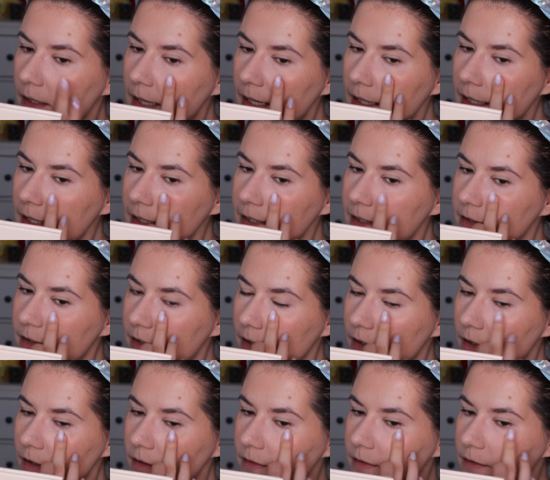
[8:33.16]
I like it a
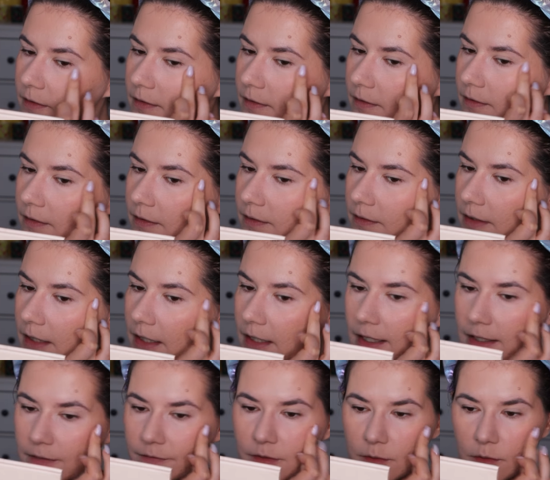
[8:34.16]
lot. I
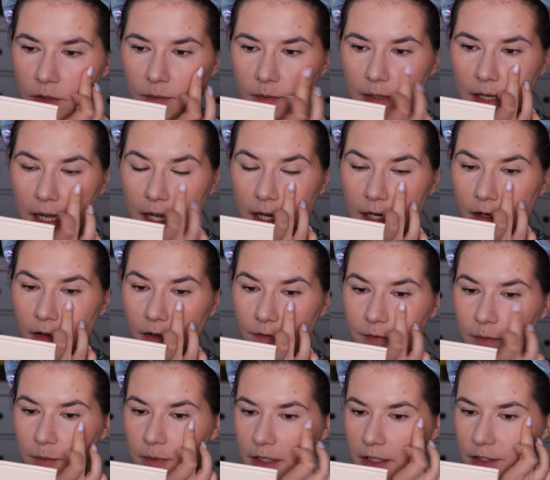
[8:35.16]
like the I
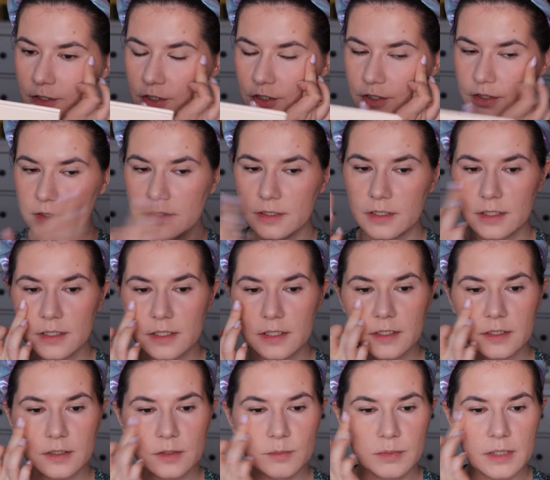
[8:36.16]
love the blush.
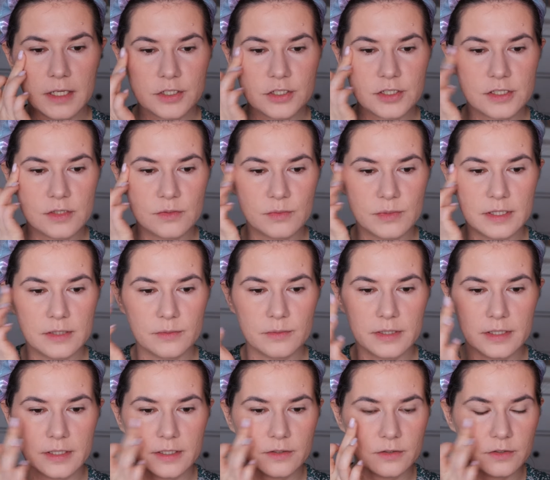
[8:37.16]
The blush is really
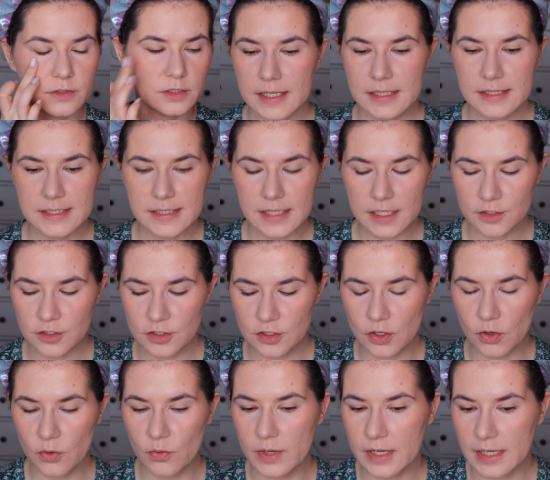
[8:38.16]
really good. It's not
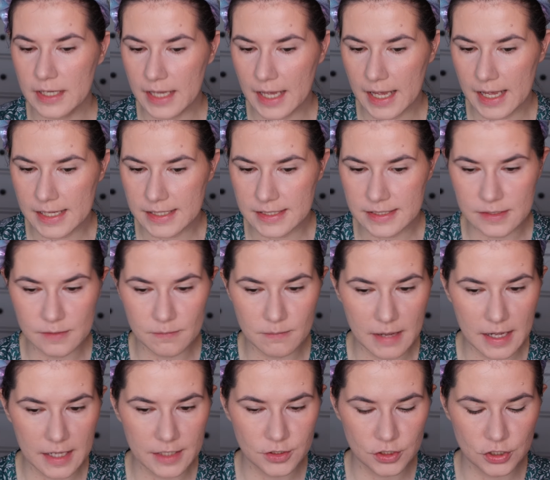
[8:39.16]
showing as
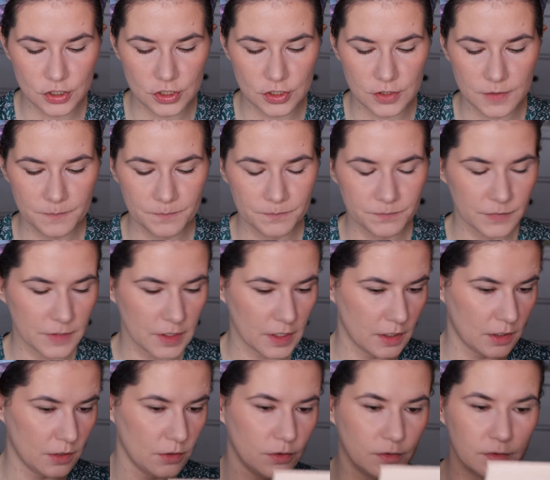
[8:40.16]
much
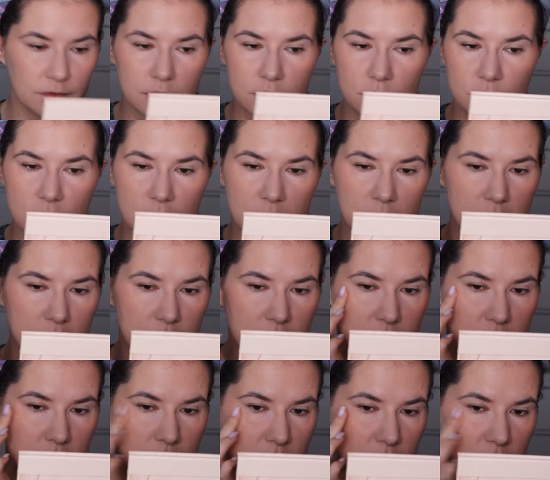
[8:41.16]
on the
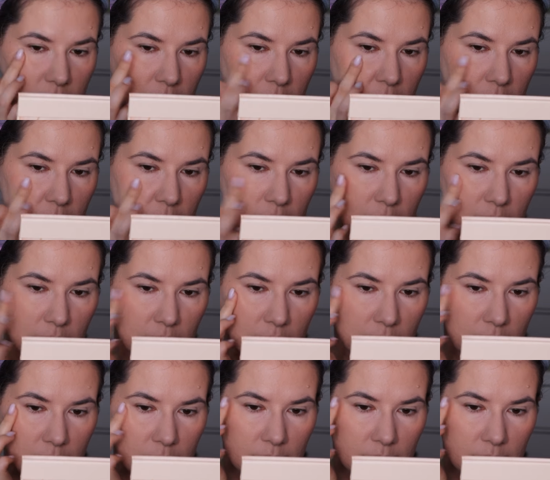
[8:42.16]
cheeks uh,